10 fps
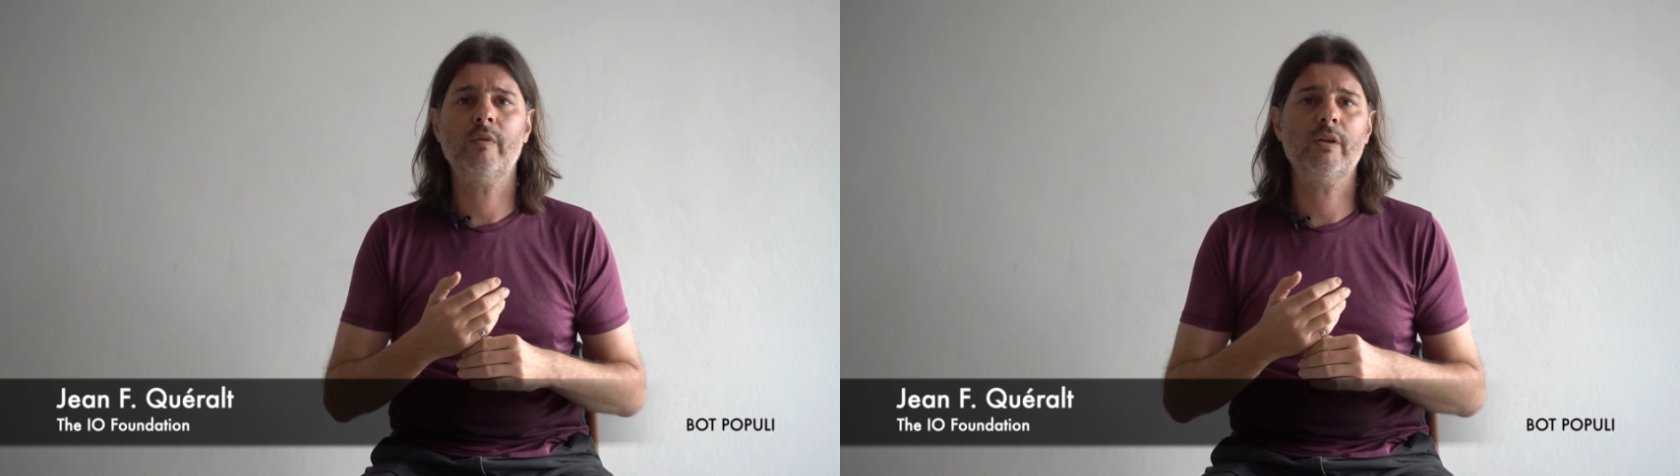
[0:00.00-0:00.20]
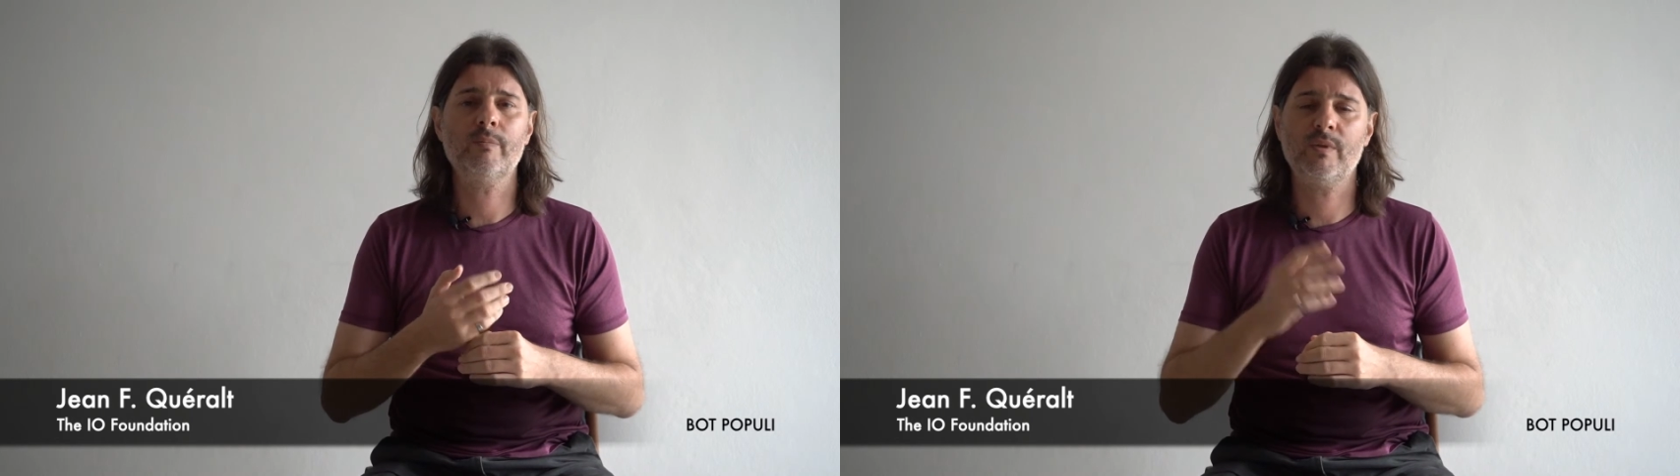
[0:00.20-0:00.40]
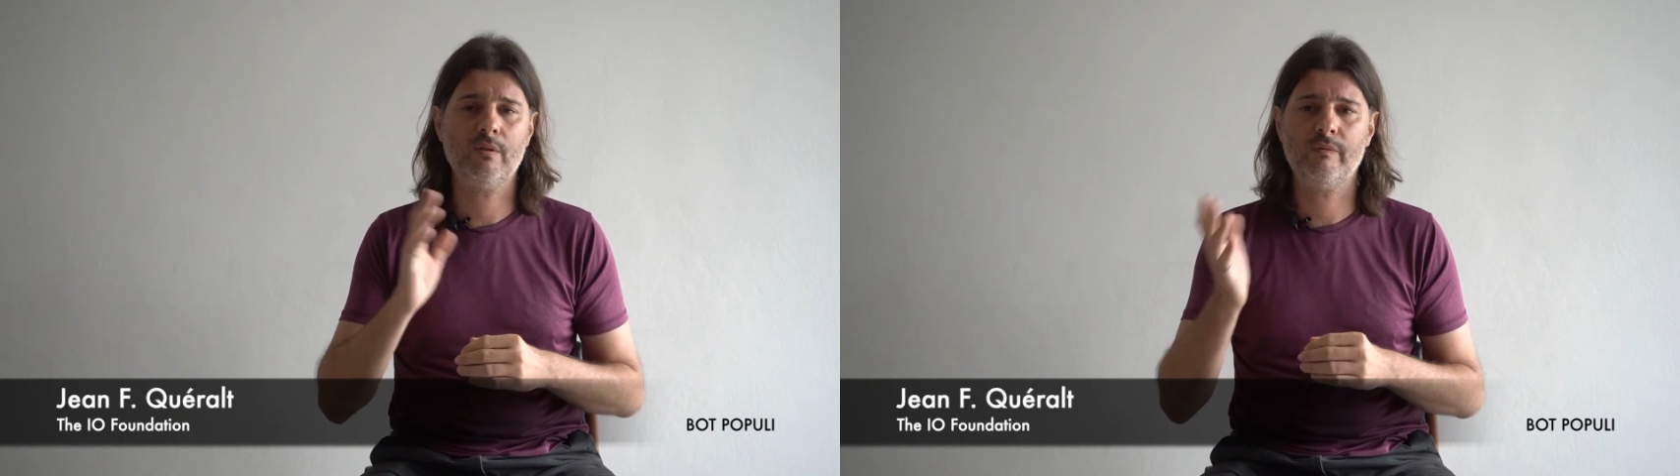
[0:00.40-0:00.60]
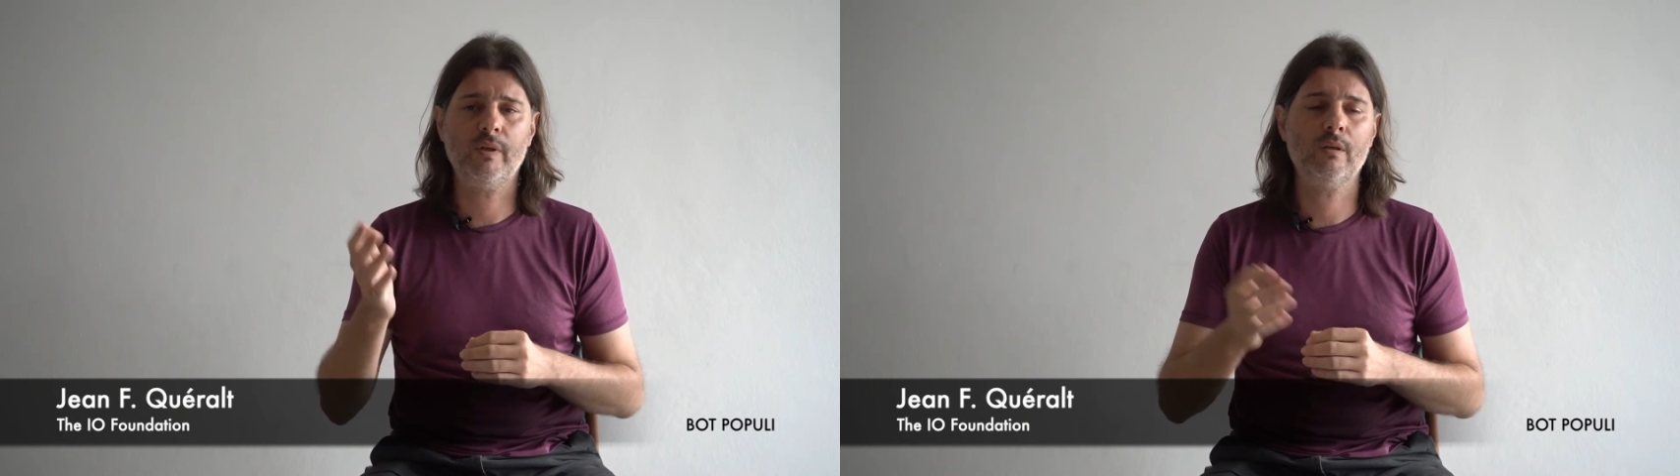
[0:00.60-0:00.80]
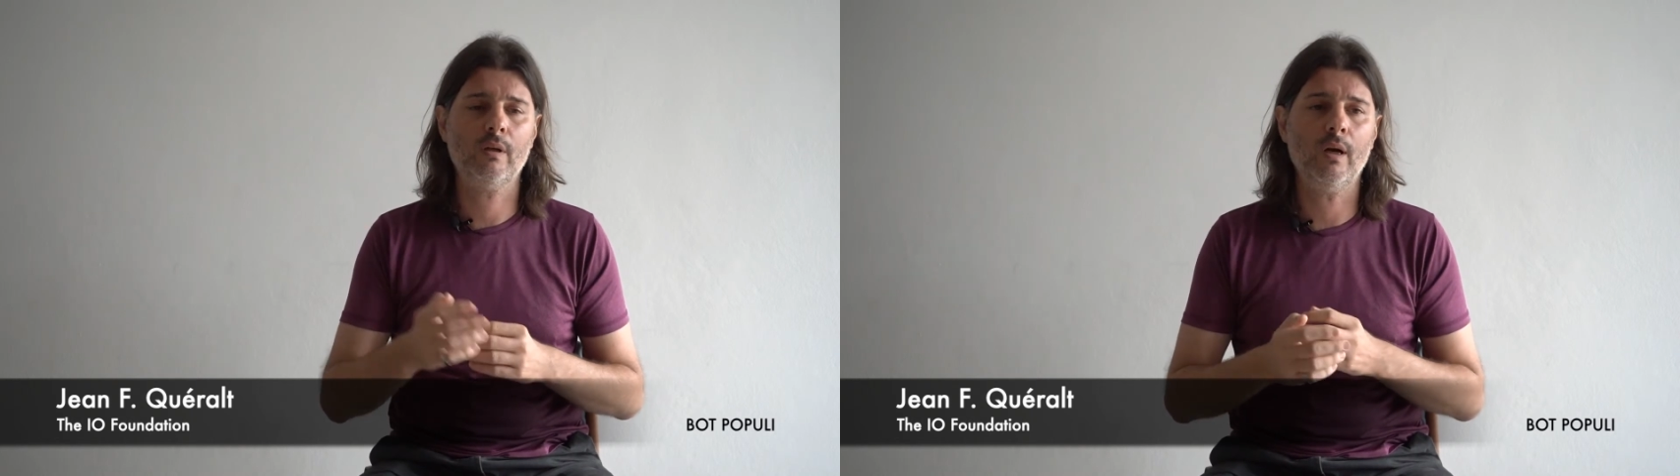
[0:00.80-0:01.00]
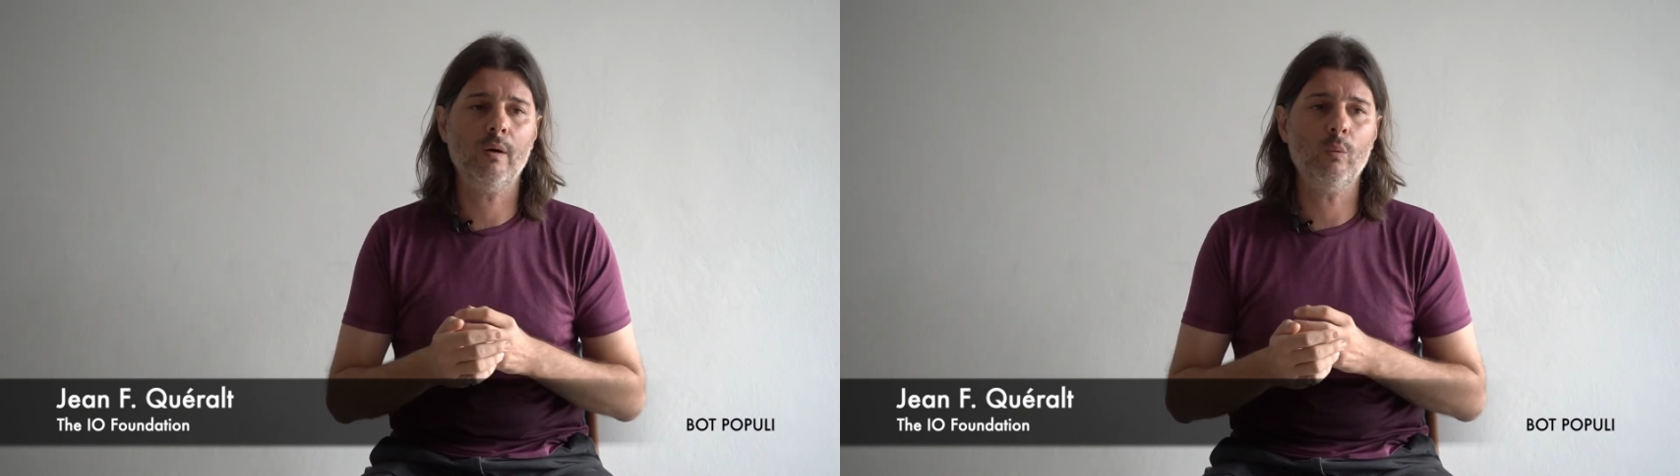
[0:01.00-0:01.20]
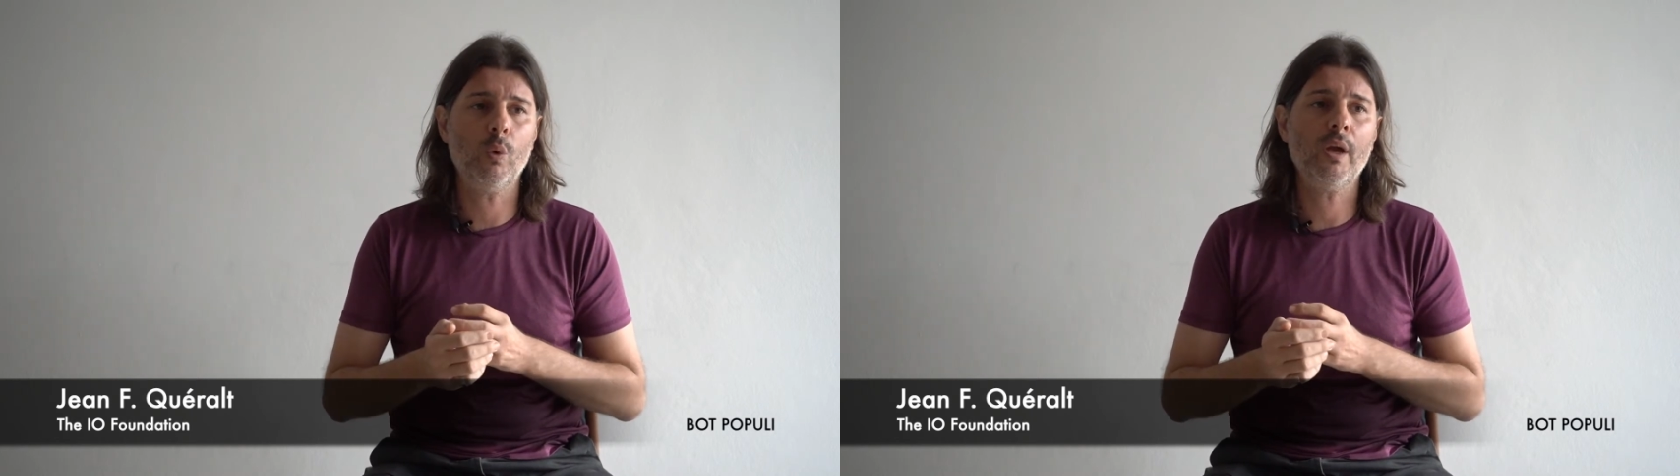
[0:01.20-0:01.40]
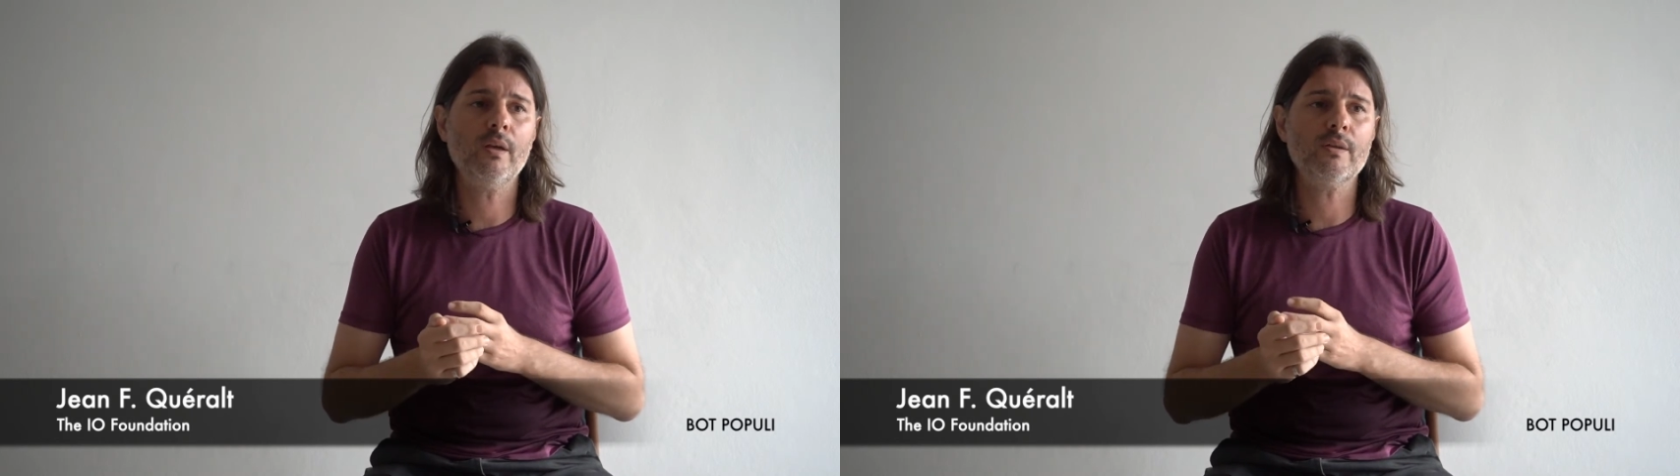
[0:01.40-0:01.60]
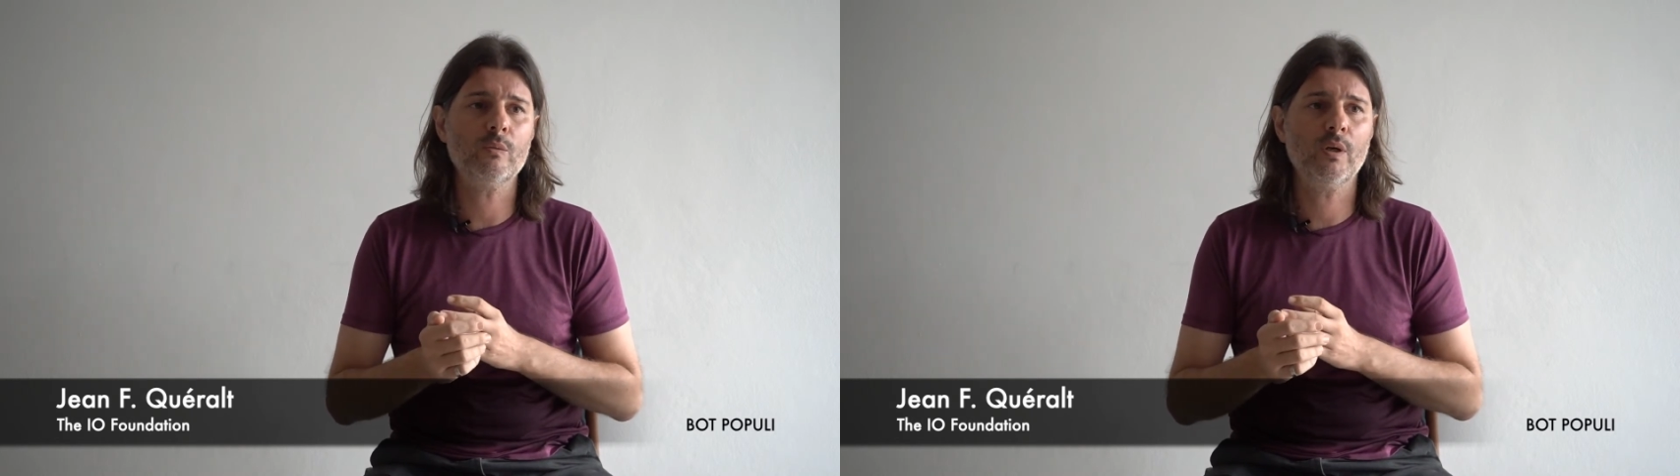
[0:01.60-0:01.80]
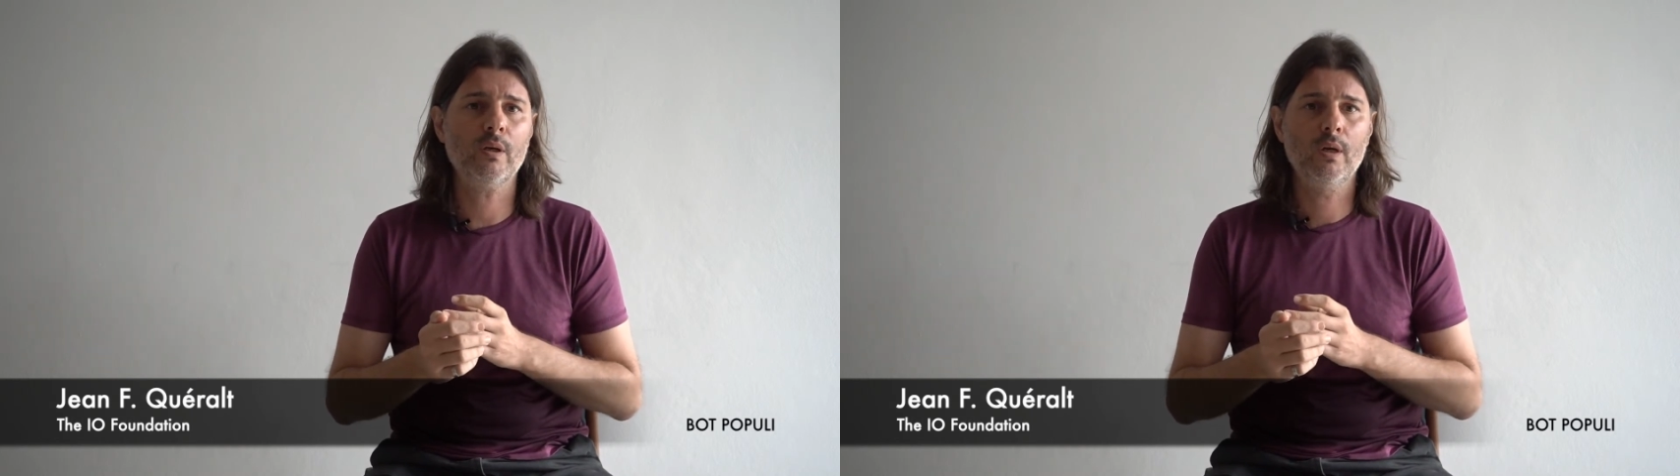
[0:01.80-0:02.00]
very specific ways
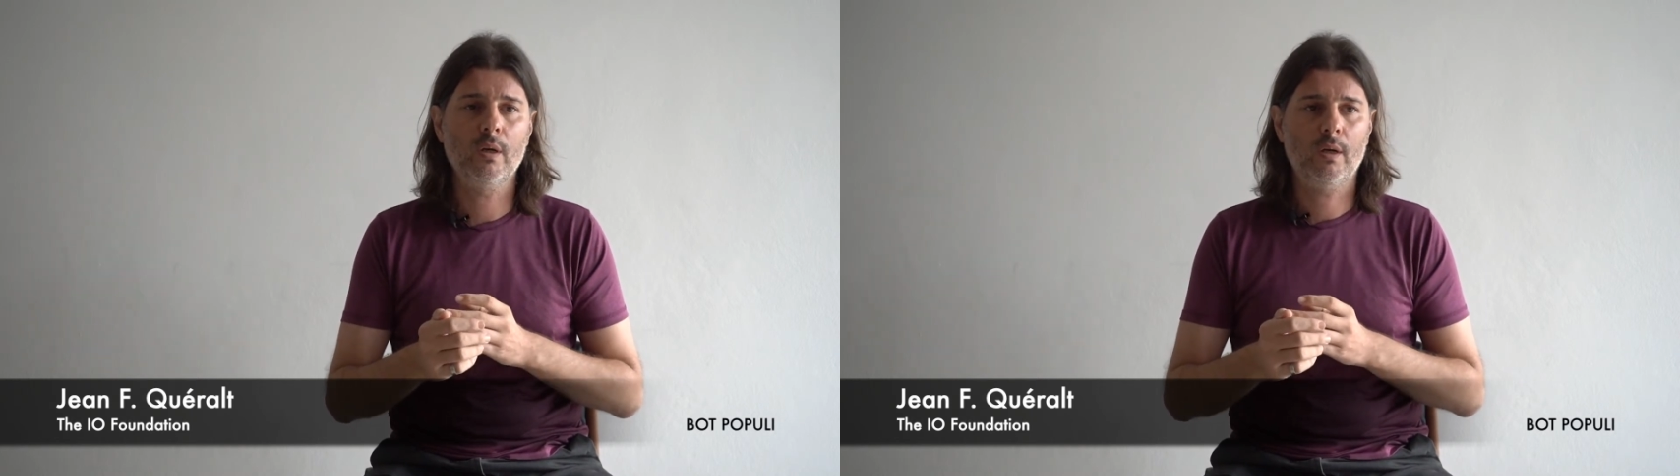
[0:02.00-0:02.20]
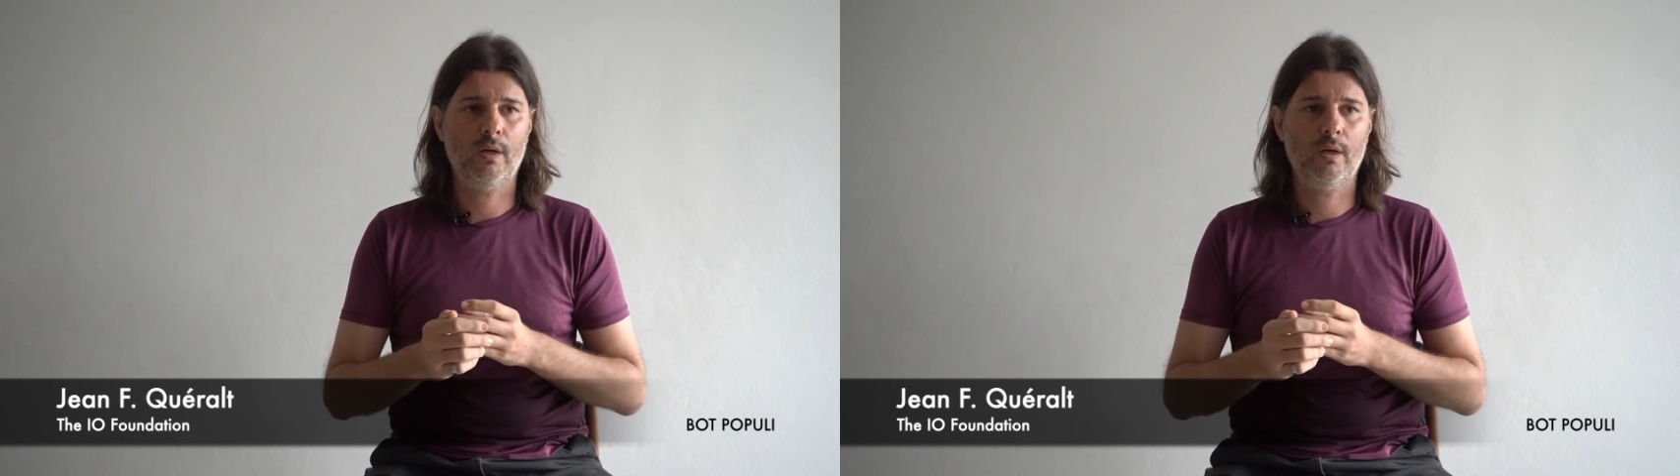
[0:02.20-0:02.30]
where